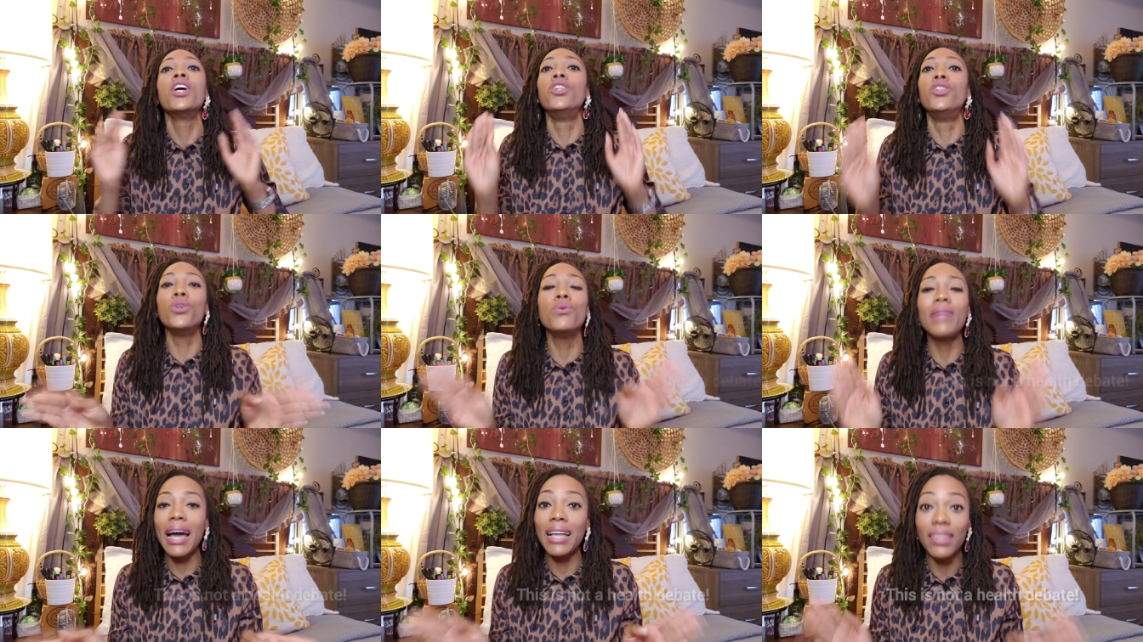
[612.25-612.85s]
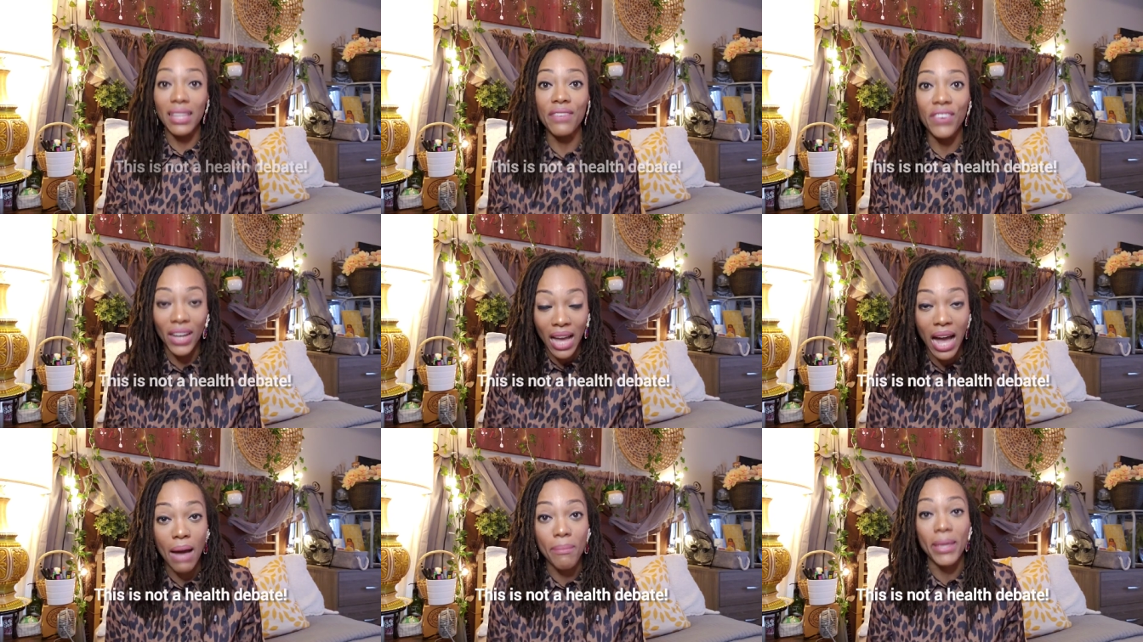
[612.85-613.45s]
do not leave a
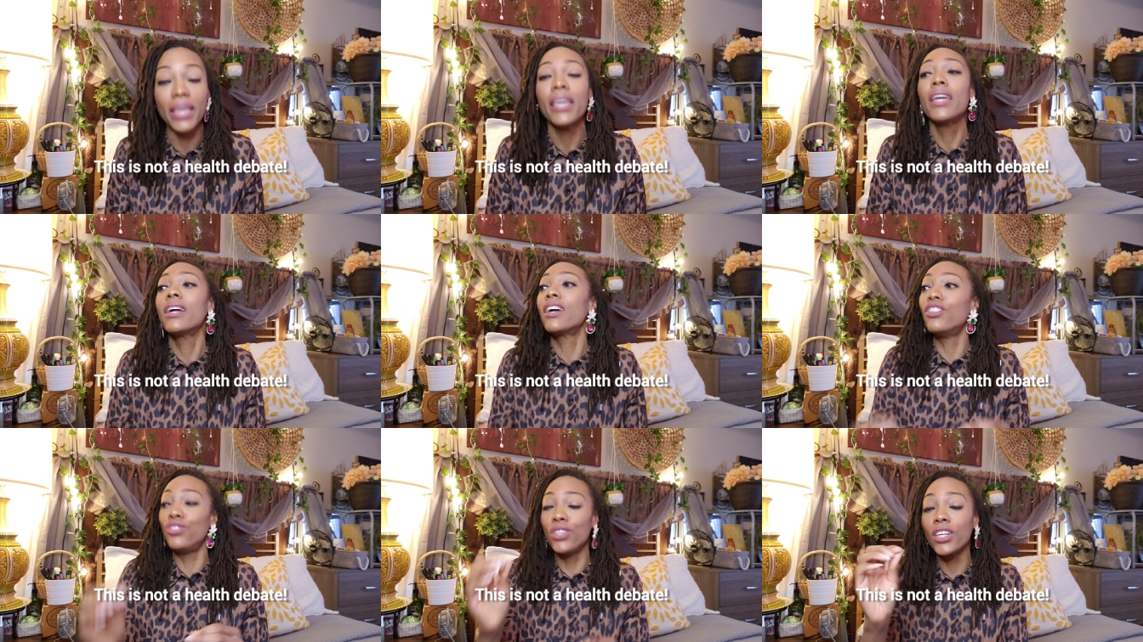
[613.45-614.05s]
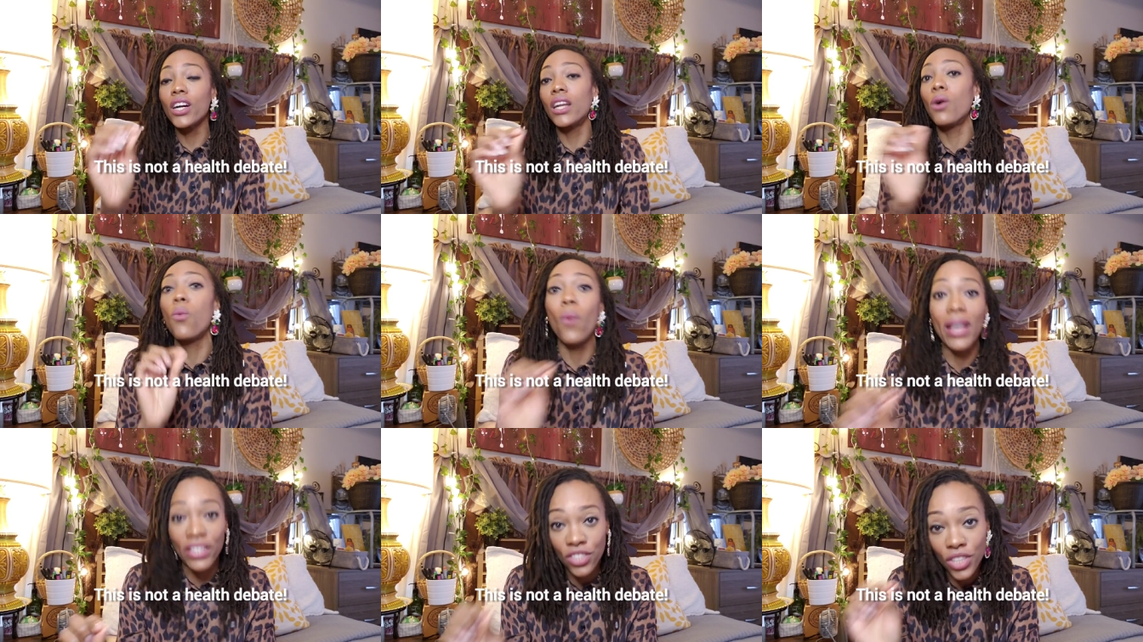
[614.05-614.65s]
comment because you're going to
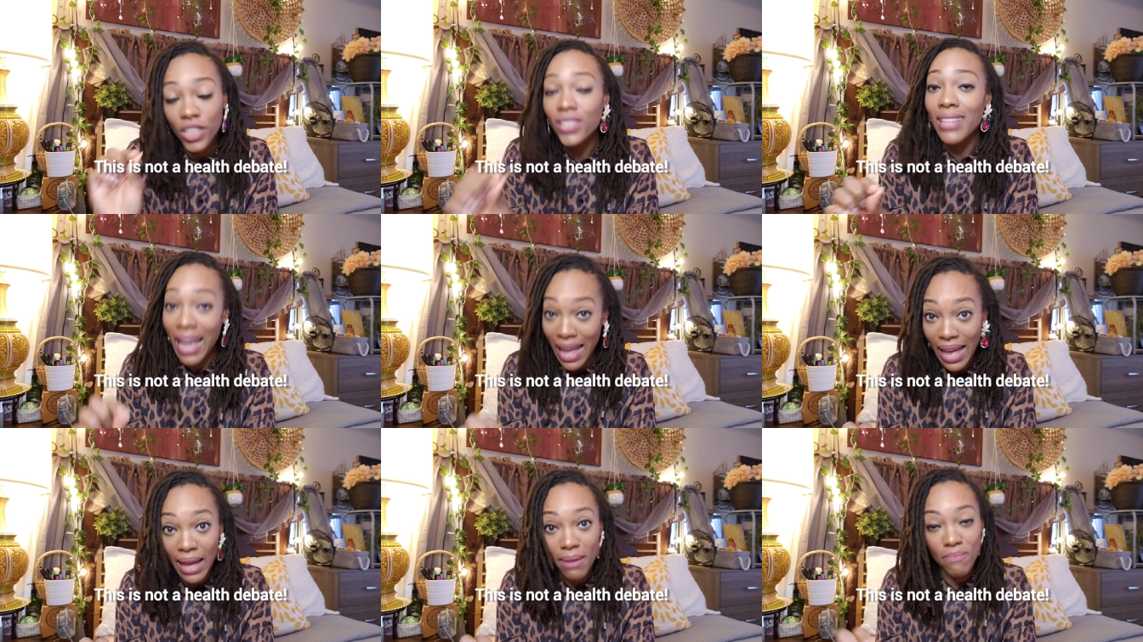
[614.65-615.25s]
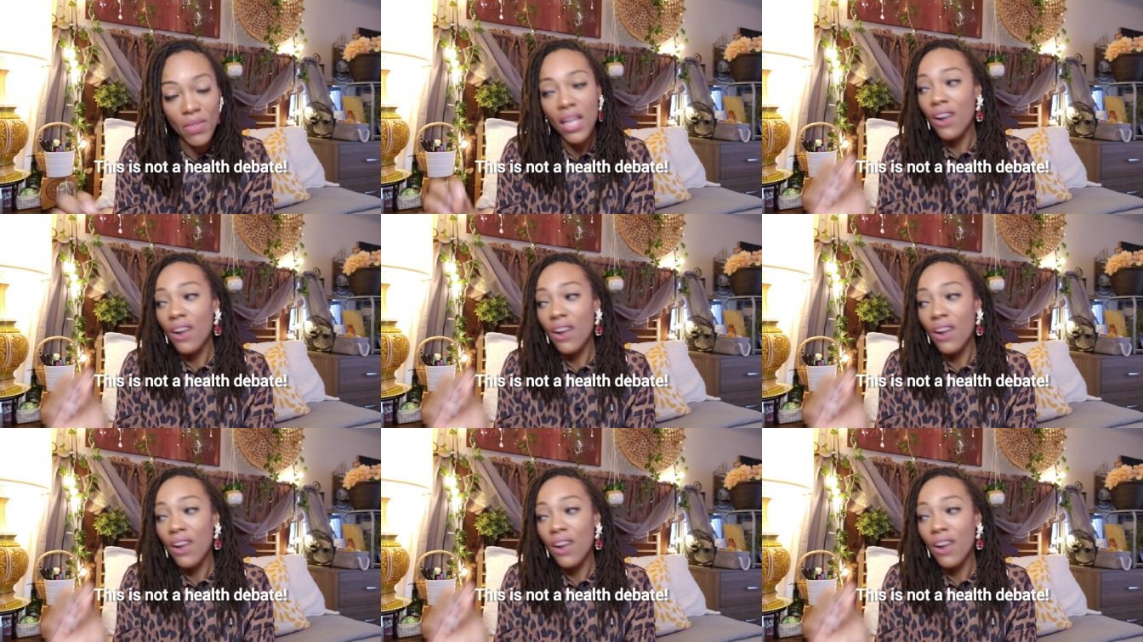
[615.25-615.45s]
waste your time